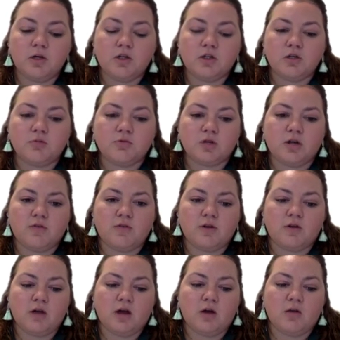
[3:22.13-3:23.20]
So I'm trying to
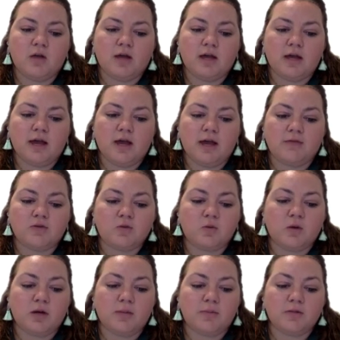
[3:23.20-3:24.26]
figure out, like, I have
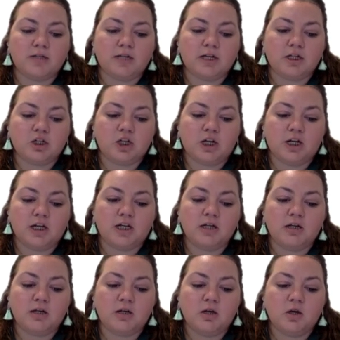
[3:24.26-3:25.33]
20% shaded.
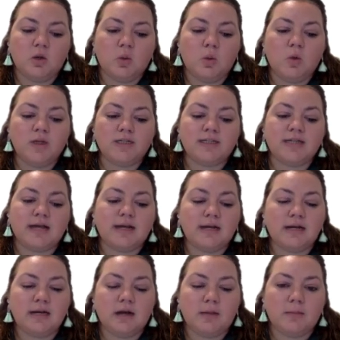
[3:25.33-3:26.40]
What is that
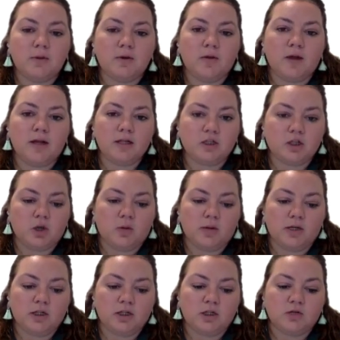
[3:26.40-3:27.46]
number that it's
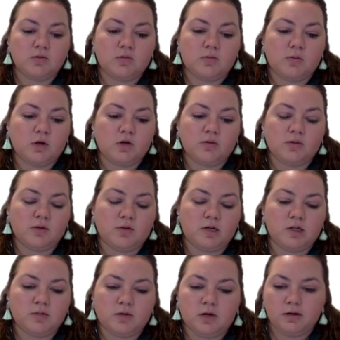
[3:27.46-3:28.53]
going to, marked with a
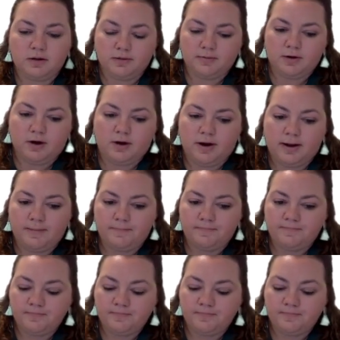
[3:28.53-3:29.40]
question mark, all right?